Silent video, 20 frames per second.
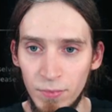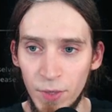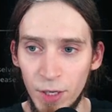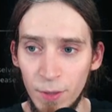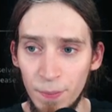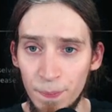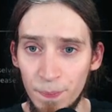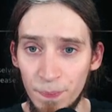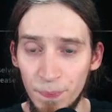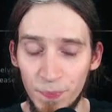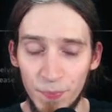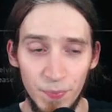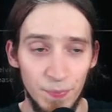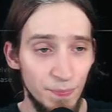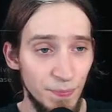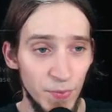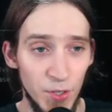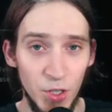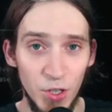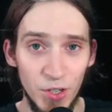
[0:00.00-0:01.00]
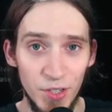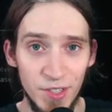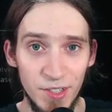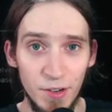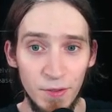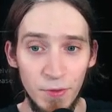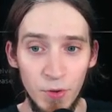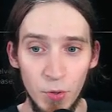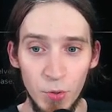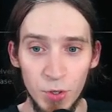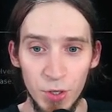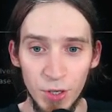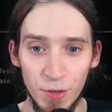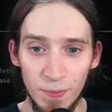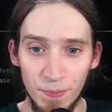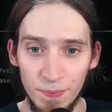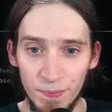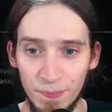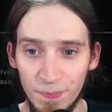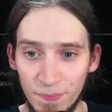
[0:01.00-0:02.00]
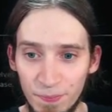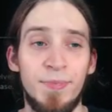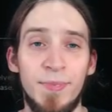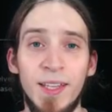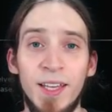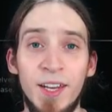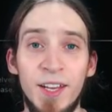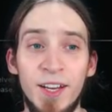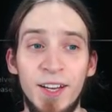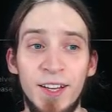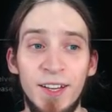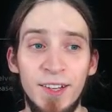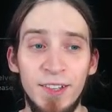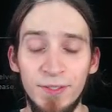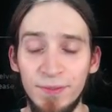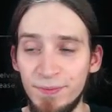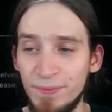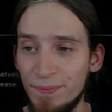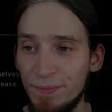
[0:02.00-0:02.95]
Yep, here's Zyn-Fusion. Ta-da!